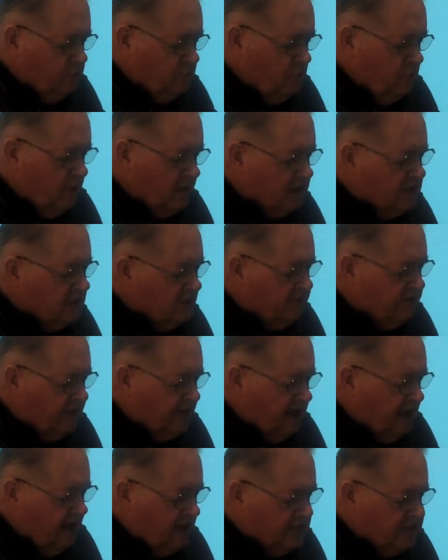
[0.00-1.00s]
to work as a
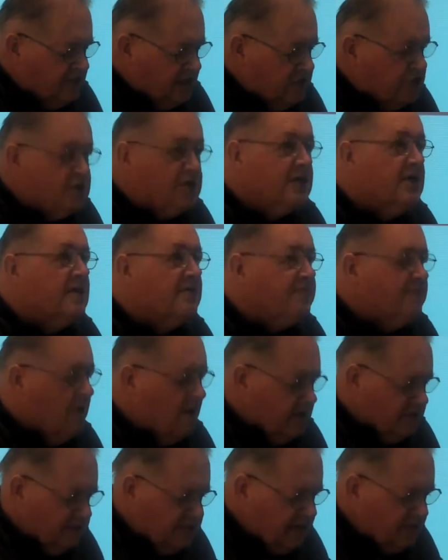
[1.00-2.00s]
freelance engineer for
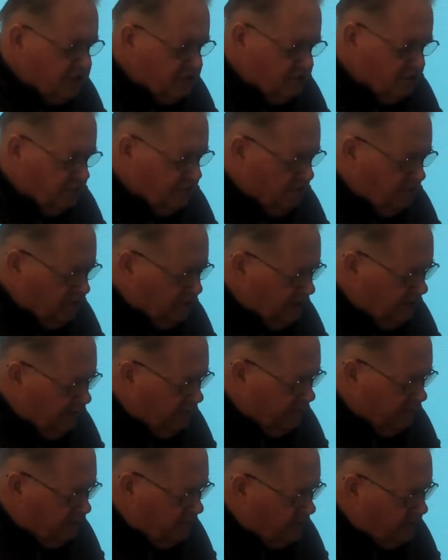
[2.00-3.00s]
architectural
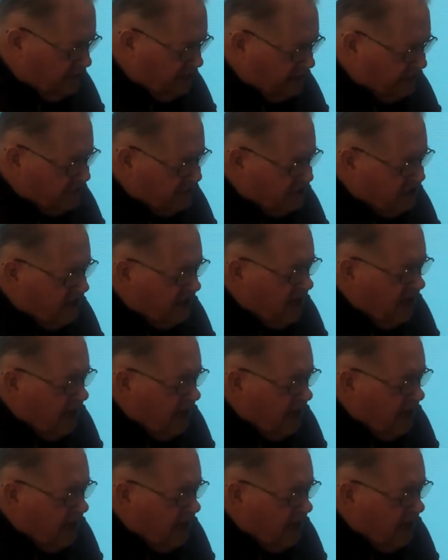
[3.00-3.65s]
projects.